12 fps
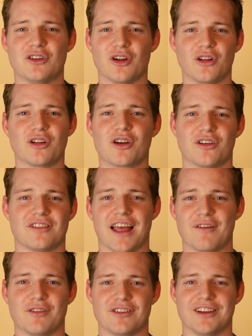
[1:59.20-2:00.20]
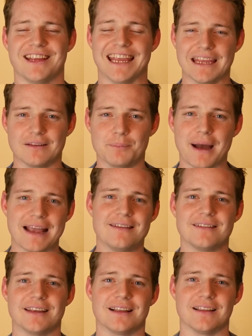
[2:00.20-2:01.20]
Dollar cost averaging is
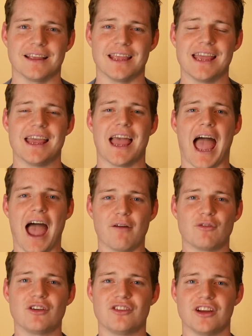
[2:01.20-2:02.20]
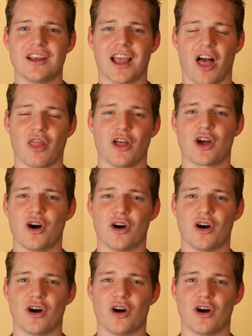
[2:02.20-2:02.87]
basically averaging the